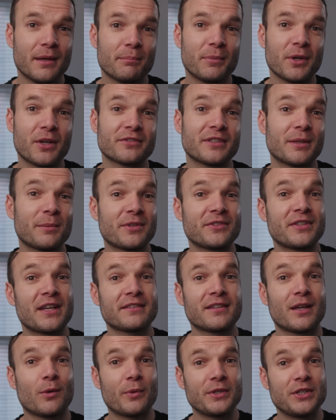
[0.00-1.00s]
because they were
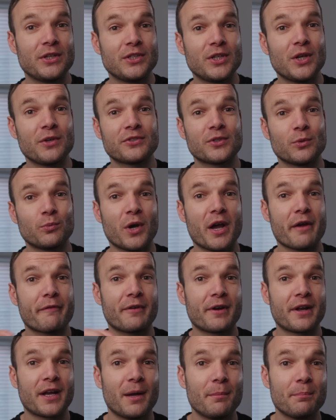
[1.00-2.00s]
set up when you used to work
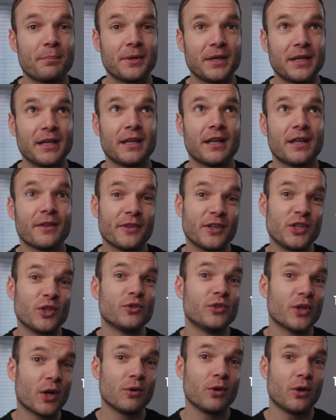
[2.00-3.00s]
for a company that you're
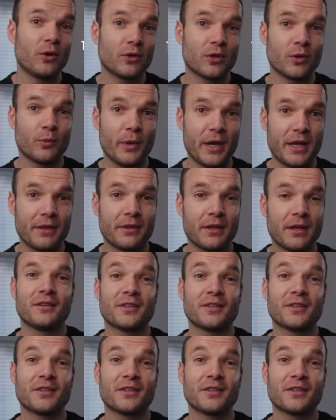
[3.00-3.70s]
no longer with.